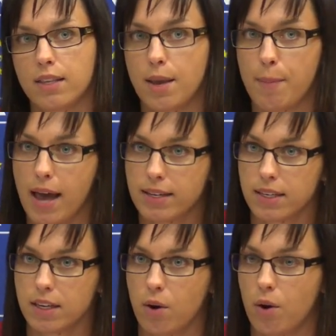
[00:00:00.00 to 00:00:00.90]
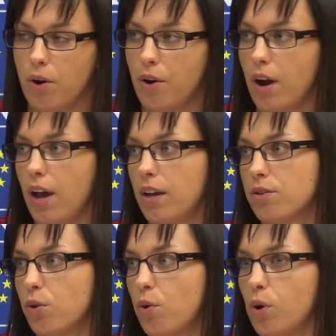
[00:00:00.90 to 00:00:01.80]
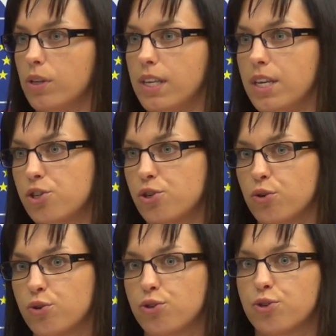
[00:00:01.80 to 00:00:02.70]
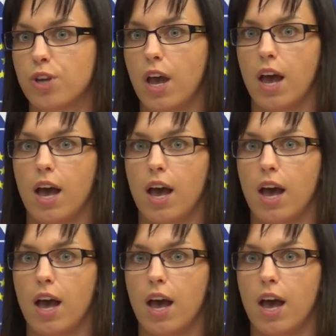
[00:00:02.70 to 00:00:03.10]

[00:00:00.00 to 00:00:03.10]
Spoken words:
thematic or so-called issues